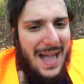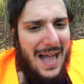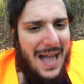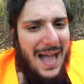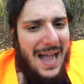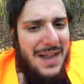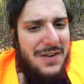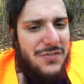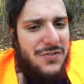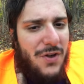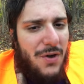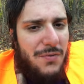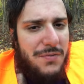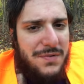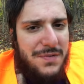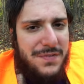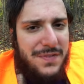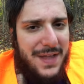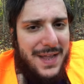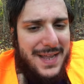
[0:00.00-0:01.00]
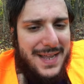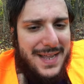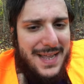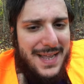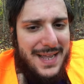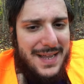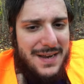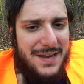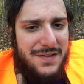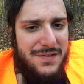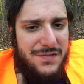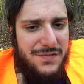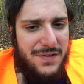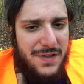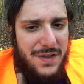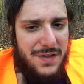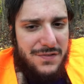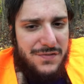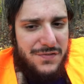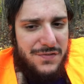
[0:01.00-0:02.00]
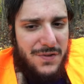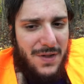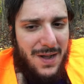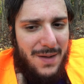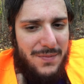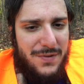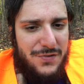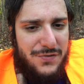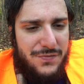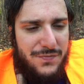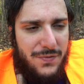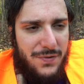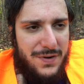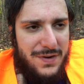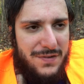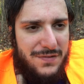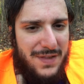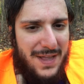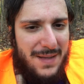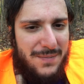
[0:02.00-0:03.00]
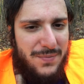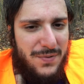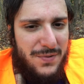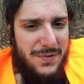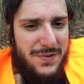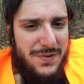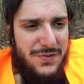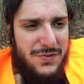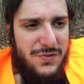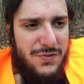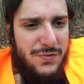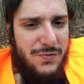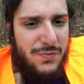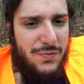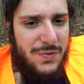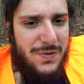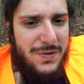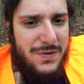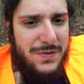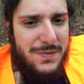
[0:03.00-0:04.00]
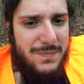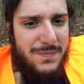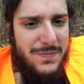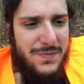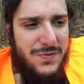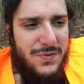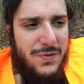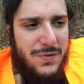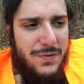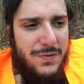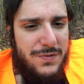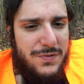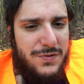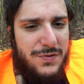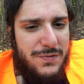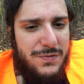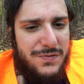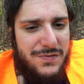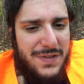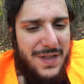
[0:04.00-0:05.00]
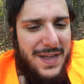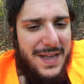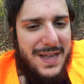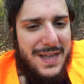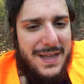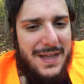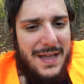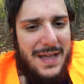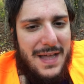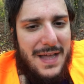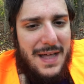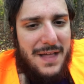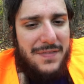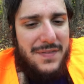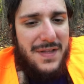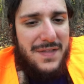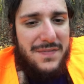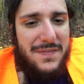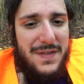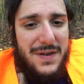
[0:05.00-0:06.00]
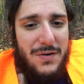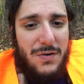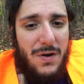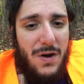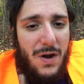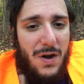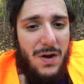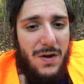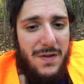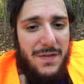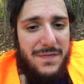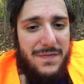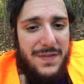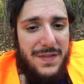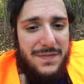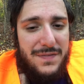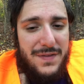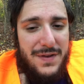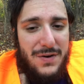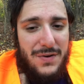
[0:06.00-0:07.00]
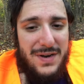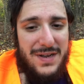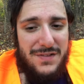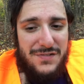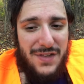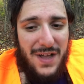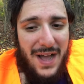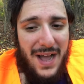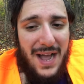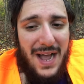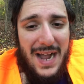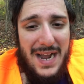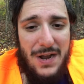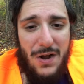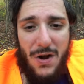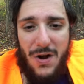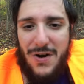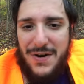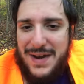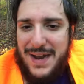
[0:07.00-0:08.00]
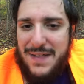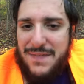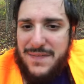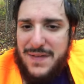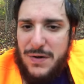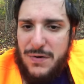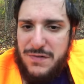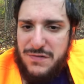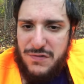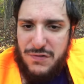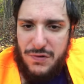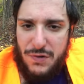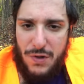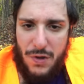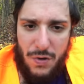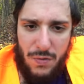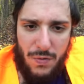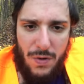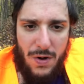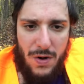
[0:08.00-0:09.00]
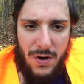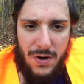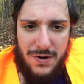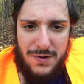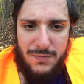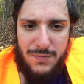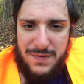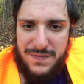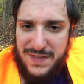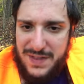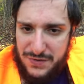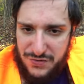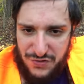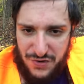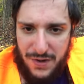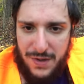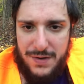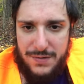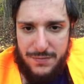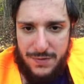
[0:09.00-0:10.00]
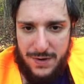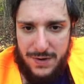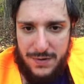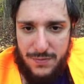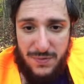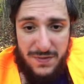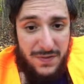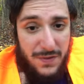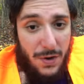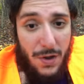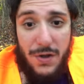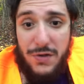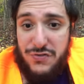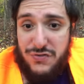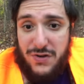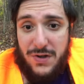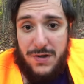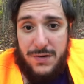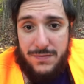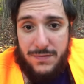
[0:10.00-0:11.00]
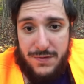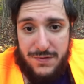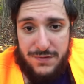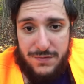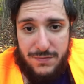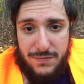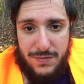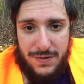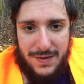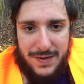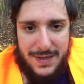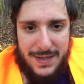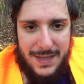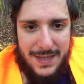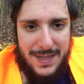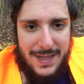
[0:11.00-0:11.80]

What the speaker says: I don't think it is snobbish, for example, to say that there is high art and there is low art within a genre, within all genres, really.